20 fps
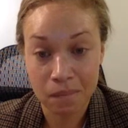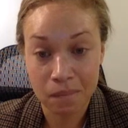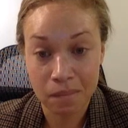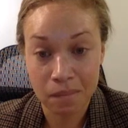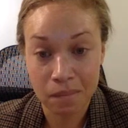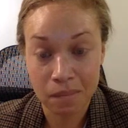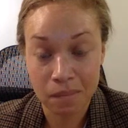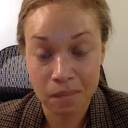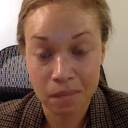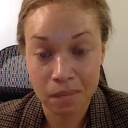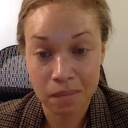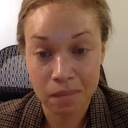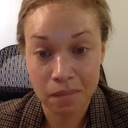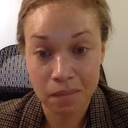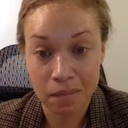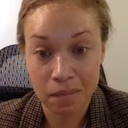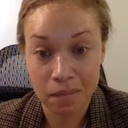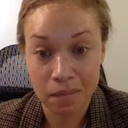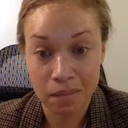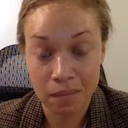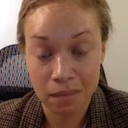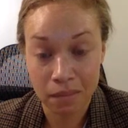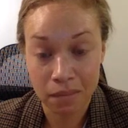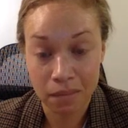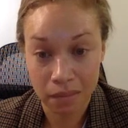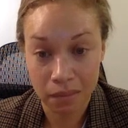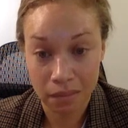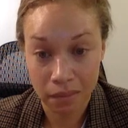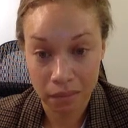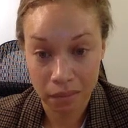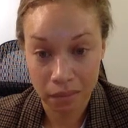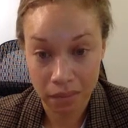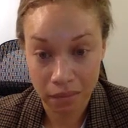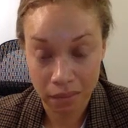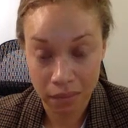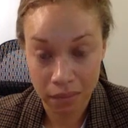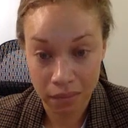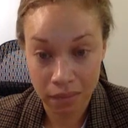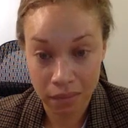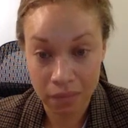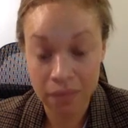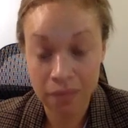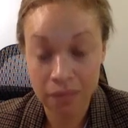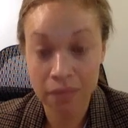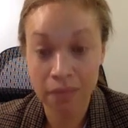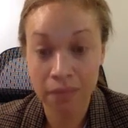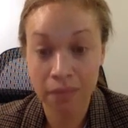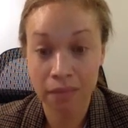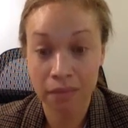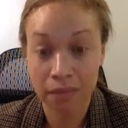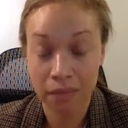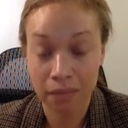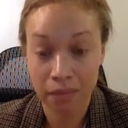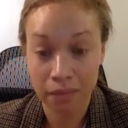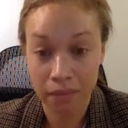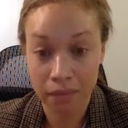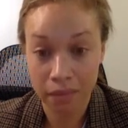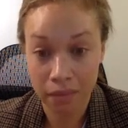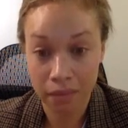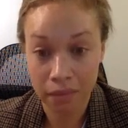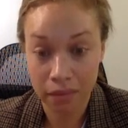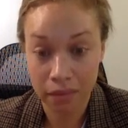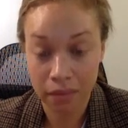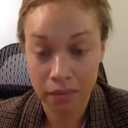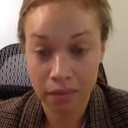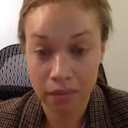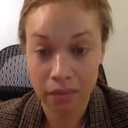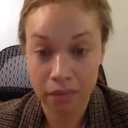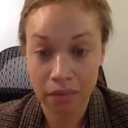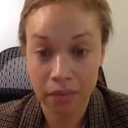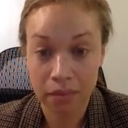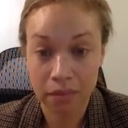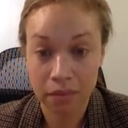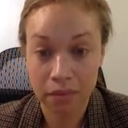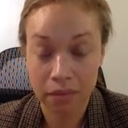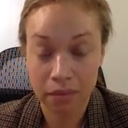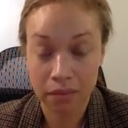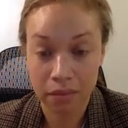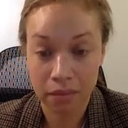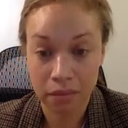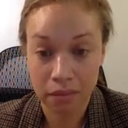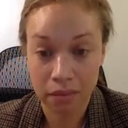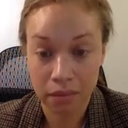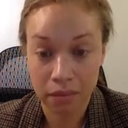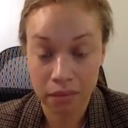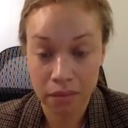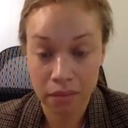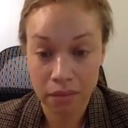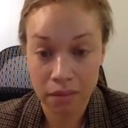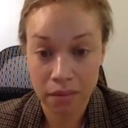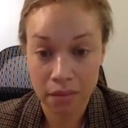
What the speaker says: The person shown says nothing.